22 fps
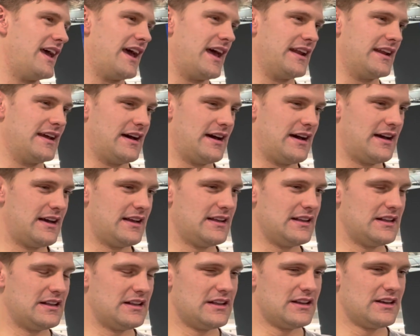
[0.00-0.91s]
And
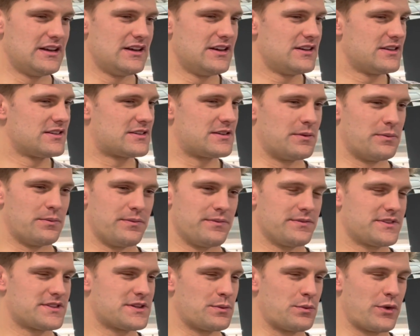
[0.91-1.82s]

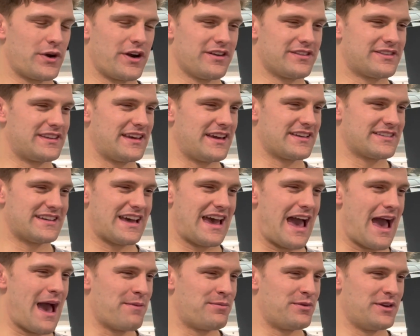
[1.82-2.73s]
some weird things
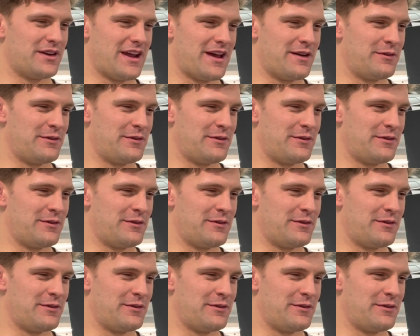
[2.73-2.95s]
happened.